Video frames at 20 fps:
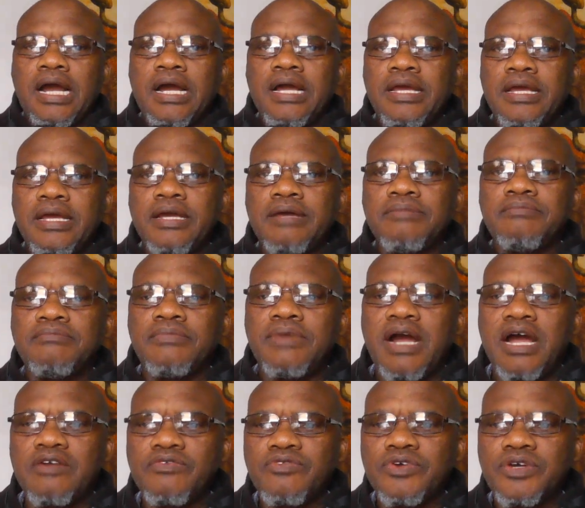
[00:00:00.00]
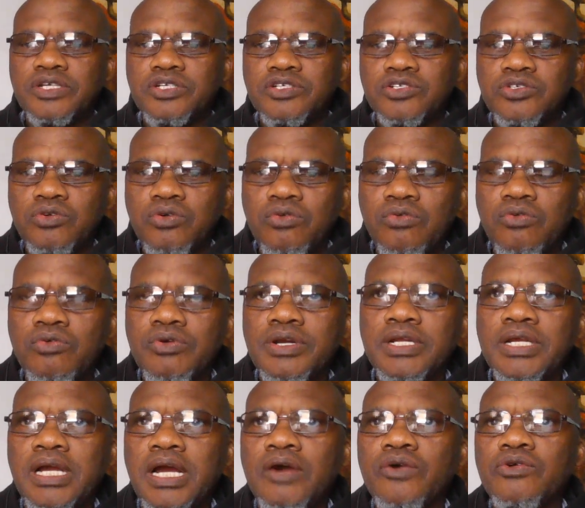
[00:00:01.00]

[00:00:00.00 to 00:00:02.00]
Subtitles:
I am Advocate Sokoni.